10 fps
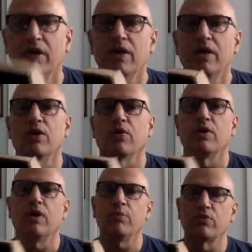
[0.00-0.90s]
there are a
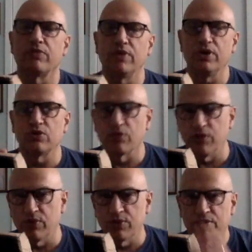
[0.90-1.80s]
number of these
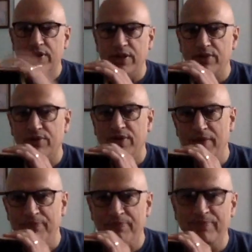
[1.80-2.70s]
reviews on the internet,
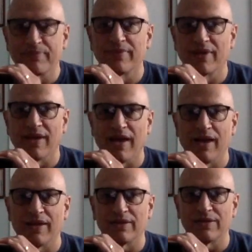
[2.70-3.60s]

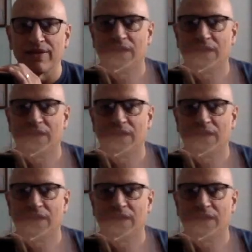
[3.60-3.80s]
and